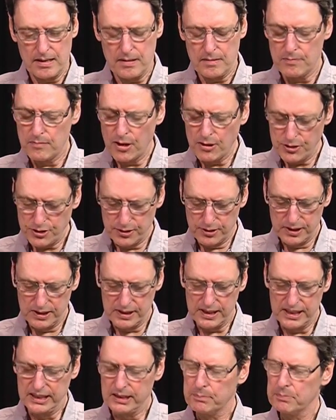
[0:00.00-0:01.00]
Marshall
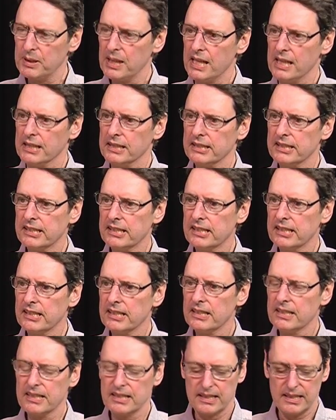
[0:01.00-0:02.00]
is a place,
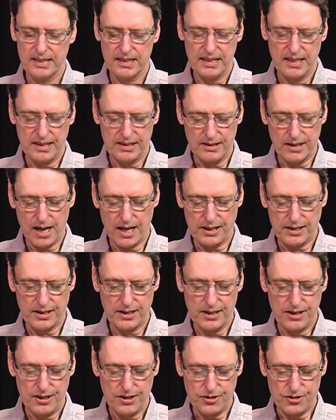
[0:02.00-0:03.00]
not
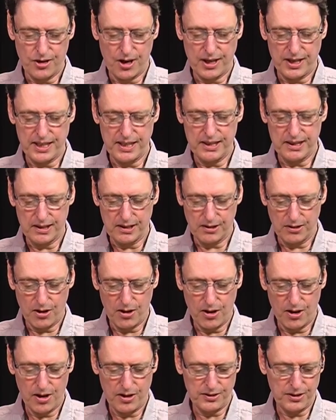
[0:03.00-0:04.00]
Johnny
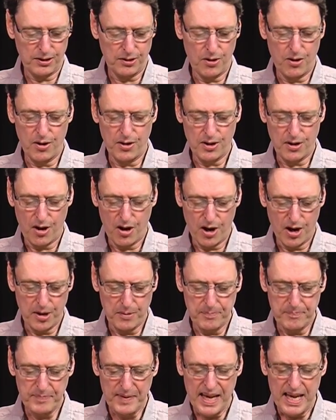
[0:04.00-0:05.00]
Law, the long
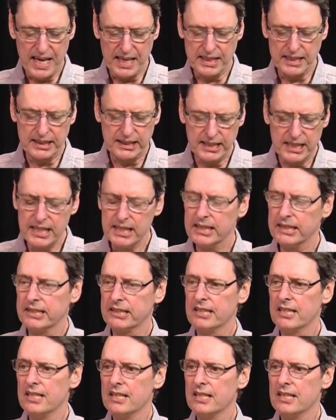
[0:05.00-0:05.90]
arm, and it's east,